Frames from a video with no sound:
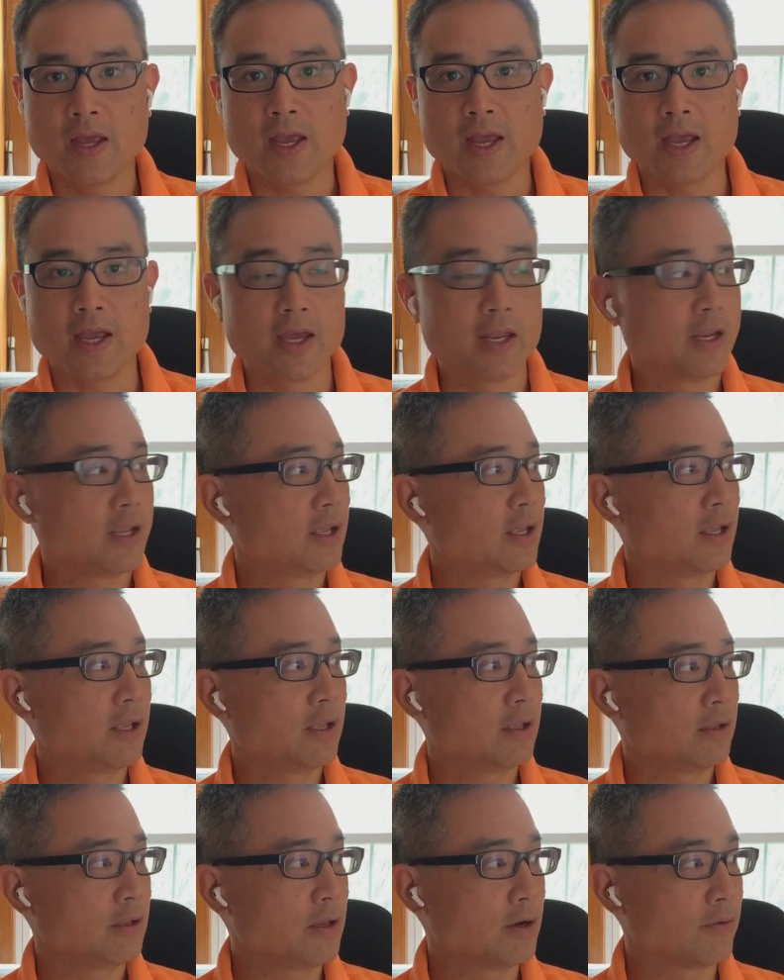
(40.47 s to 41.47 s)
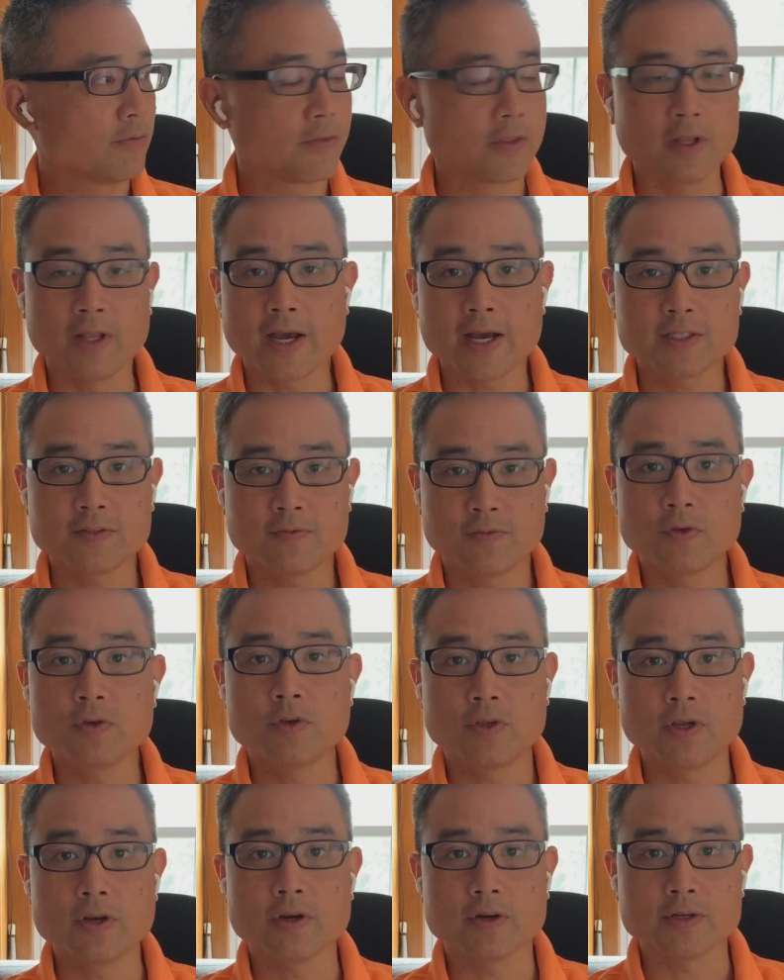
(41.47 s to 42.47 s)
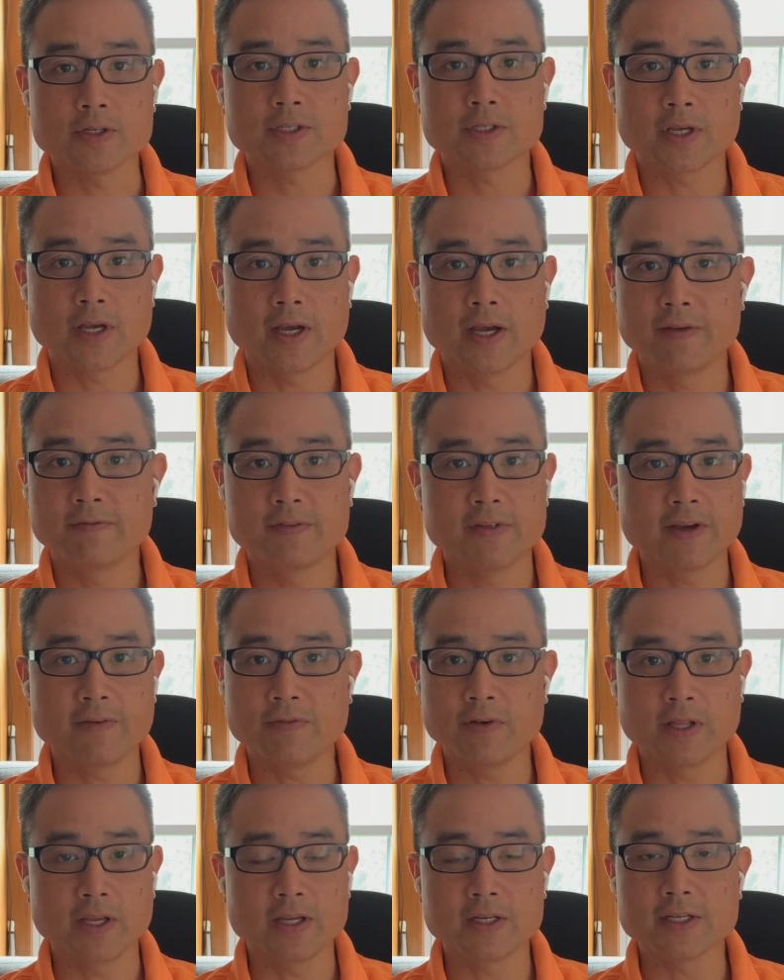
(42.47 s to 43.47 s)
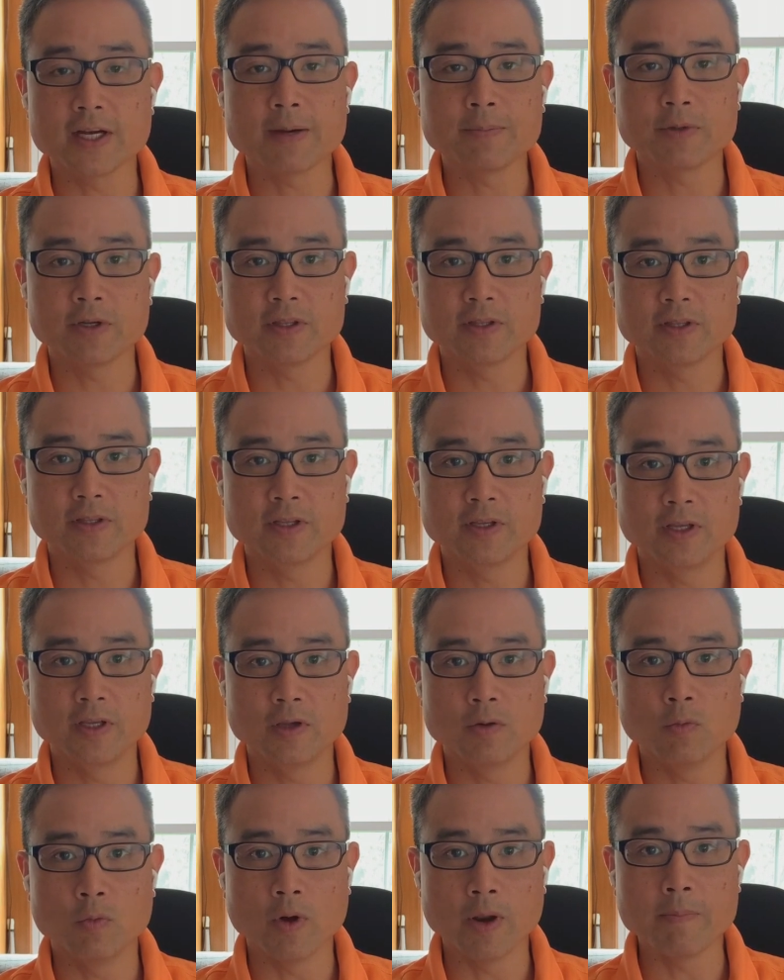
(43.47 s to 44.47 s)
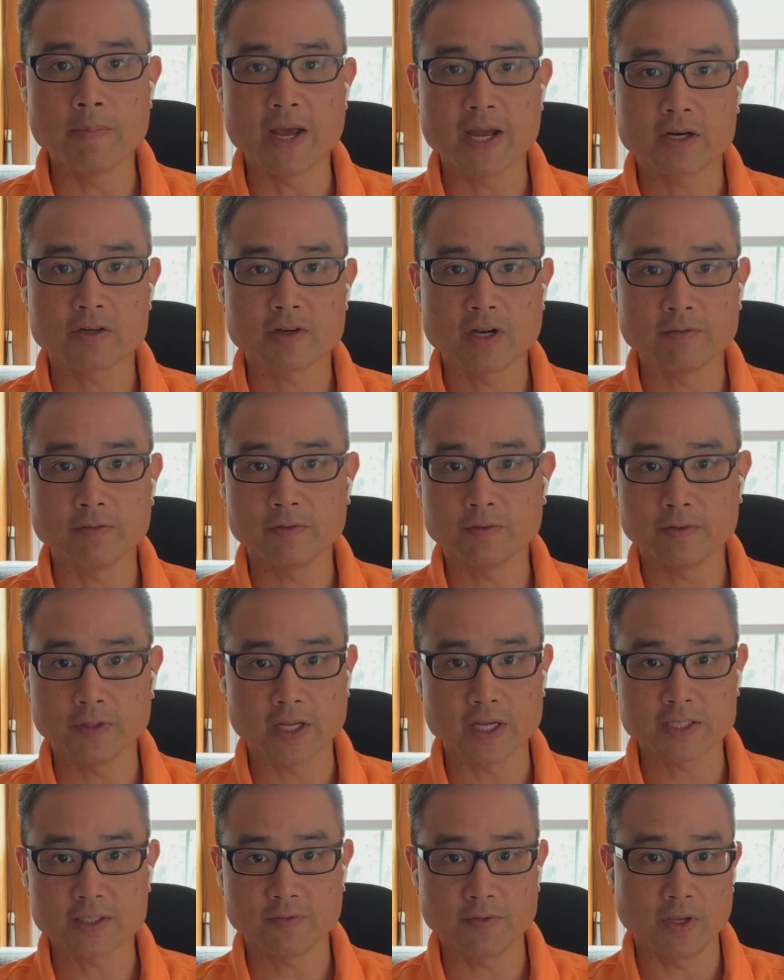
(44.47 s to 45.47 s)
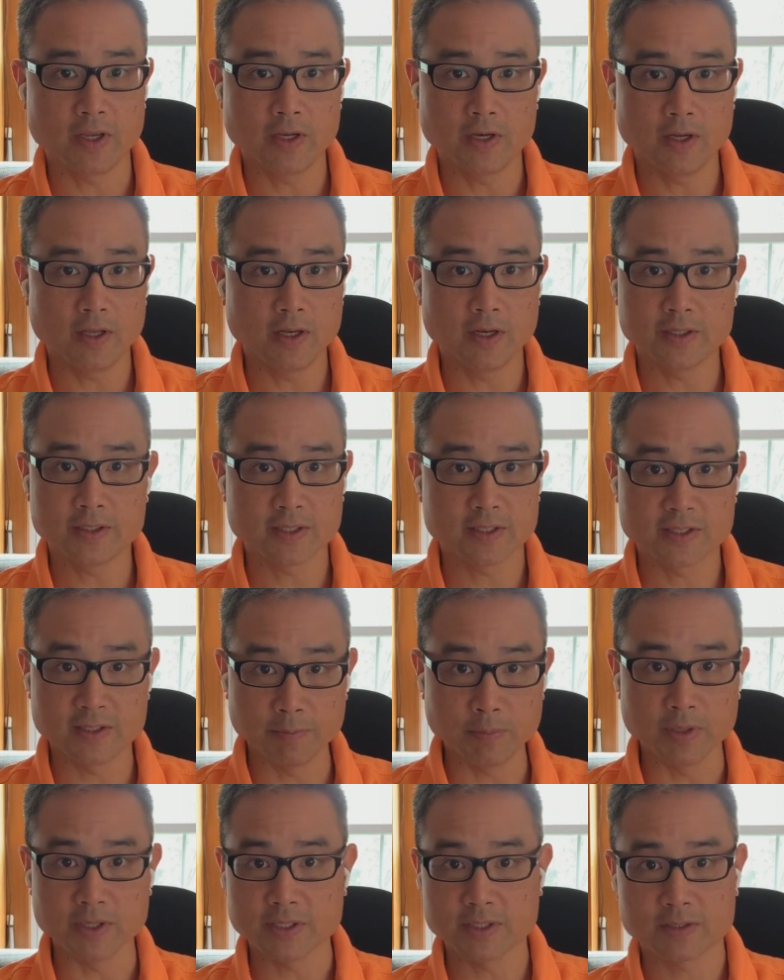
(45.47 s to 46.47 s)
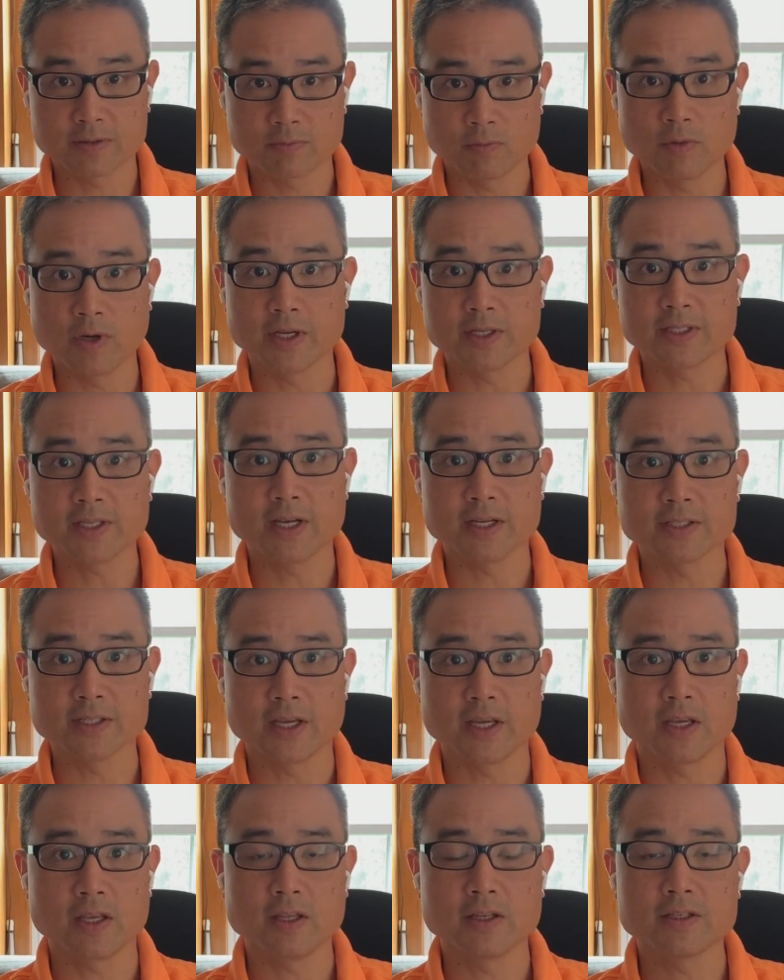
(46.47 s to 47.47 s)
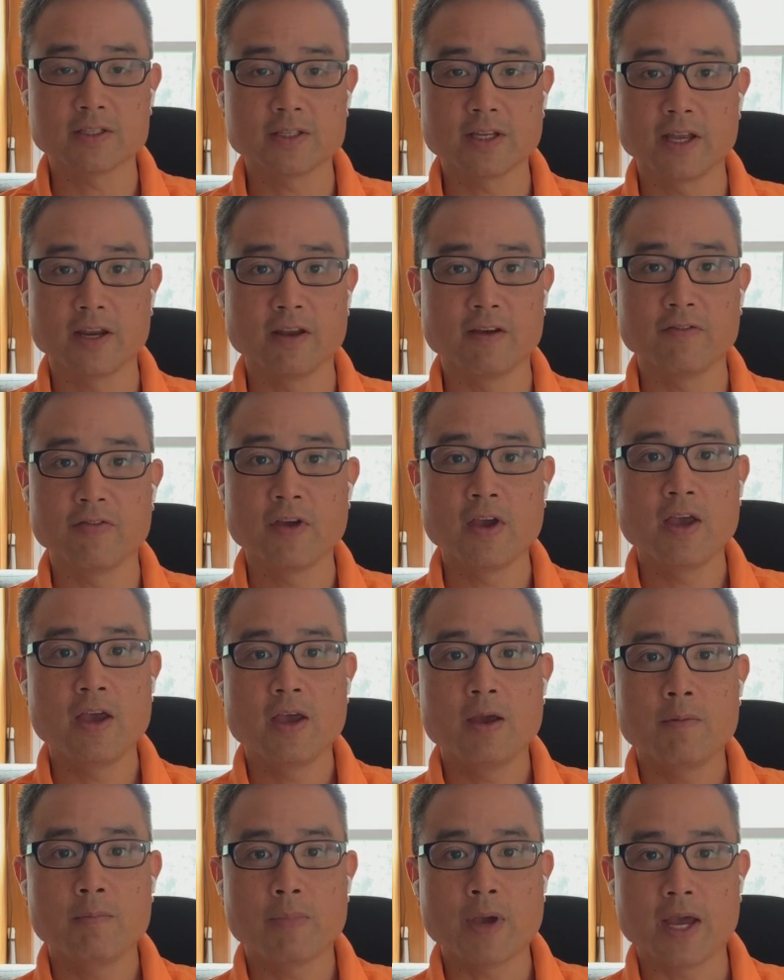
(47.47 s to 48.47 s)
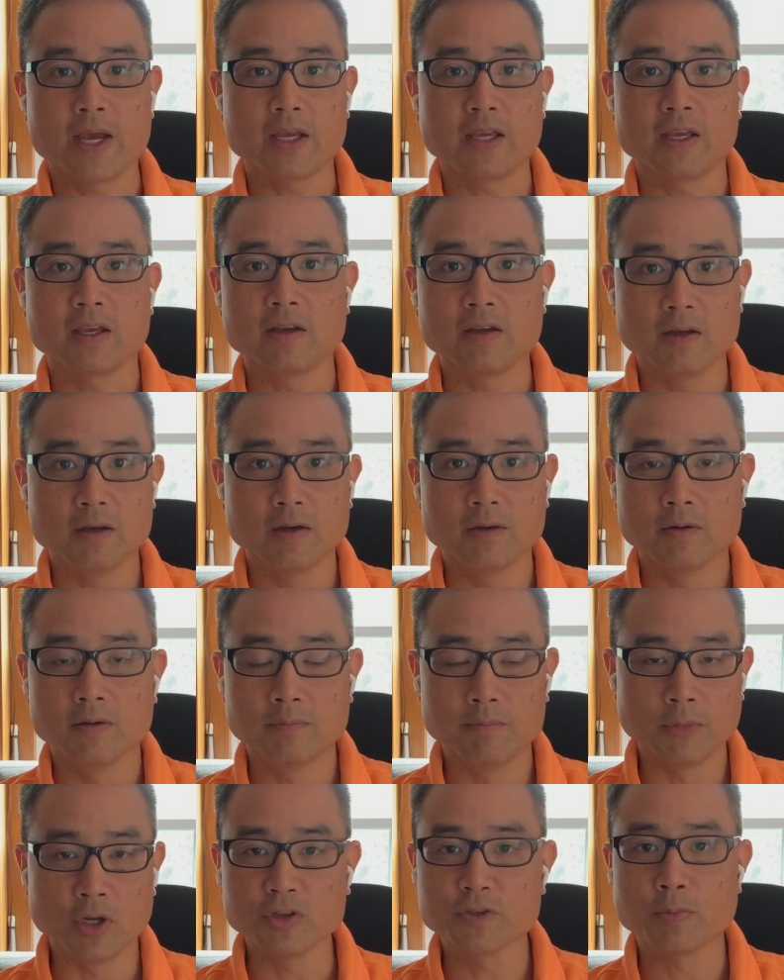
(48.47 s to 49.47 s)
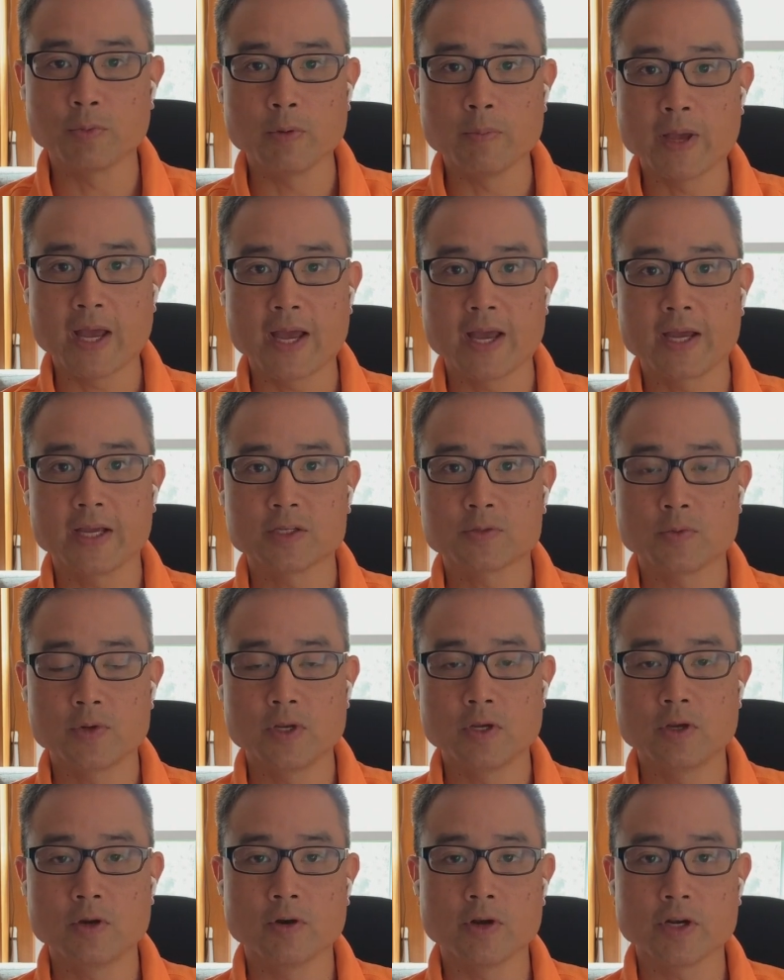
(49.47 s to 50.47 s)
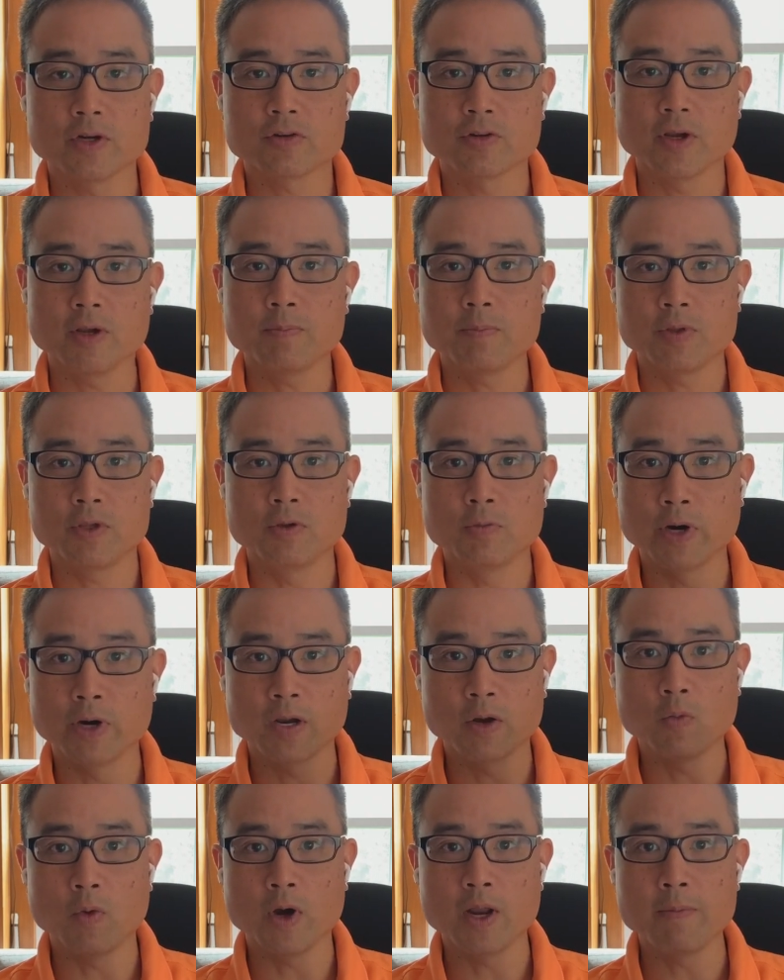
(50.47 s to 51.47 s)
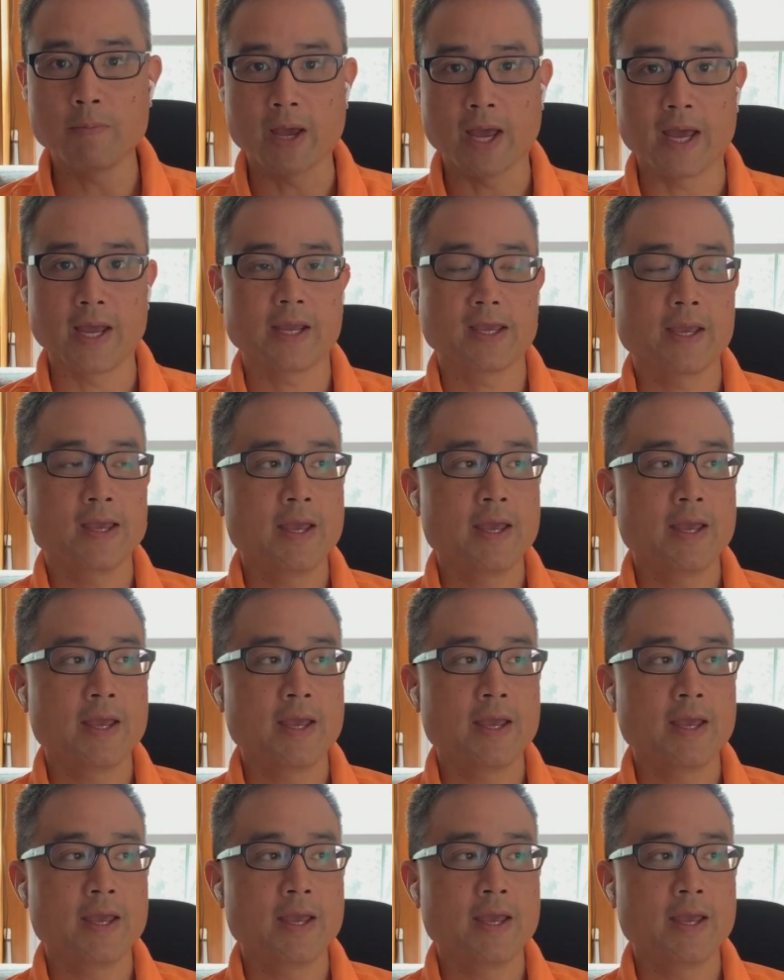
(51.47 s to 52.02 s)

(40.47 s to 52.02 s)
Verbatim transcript: And you know, for the last few years, I've definitely adopted the one bag travel philosophy, and, and it's as simple as what it sounds like. Instead of packing multiple bags when you go on a trip, you bring one bag.